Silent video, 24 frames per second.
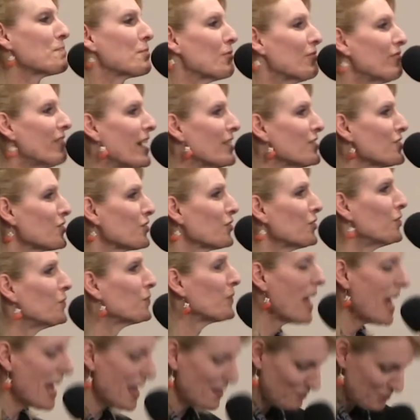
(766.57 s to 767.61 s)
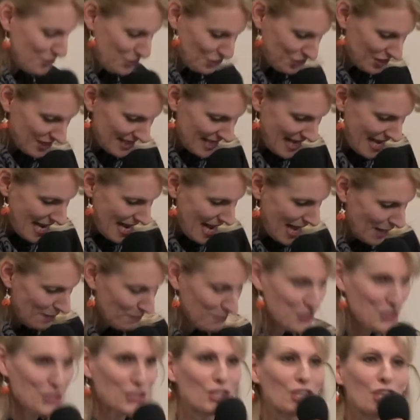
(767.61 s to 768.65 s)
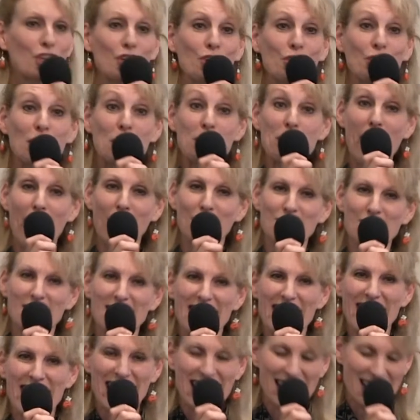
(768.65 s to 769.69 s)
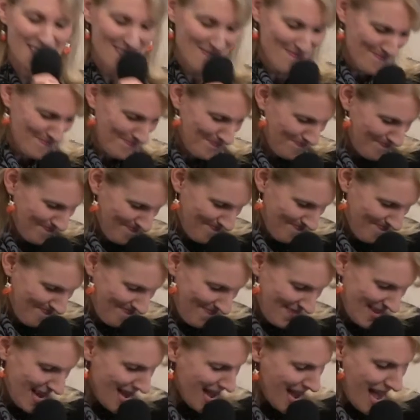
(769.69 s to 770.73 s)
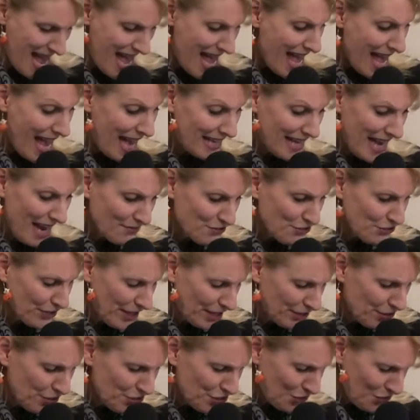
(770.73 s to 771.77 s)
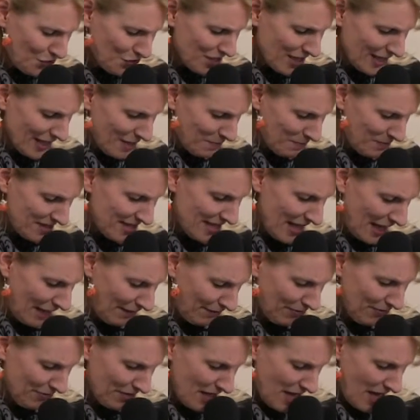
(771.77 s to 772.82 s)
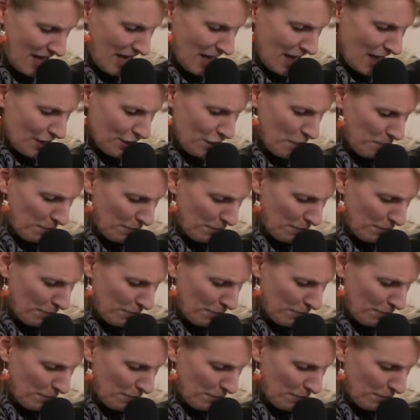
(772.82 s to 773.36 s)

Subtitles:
professor who came to see him to learn about Zen. And after introducing himself, the